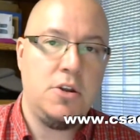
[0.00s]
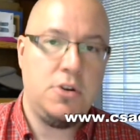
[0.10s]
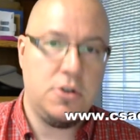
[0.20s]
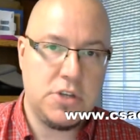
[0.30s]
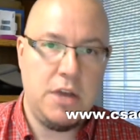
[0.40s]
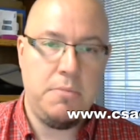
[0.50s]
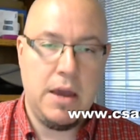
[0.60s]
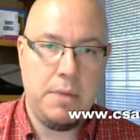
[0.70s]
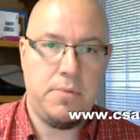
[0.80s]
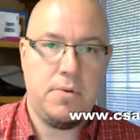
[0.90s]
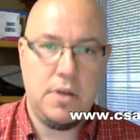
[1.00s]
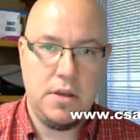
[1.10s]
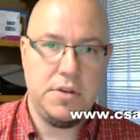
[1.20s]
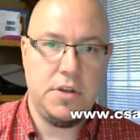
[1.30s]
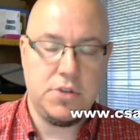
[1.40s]
your sitemap
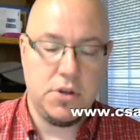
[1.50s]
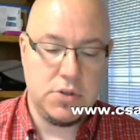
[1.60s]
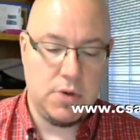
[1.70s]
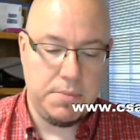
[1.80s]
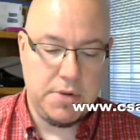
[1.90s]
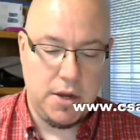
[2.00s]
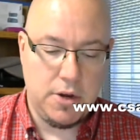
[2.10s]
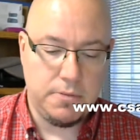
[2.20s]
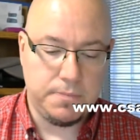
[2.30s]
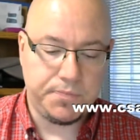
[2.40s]
is also updated.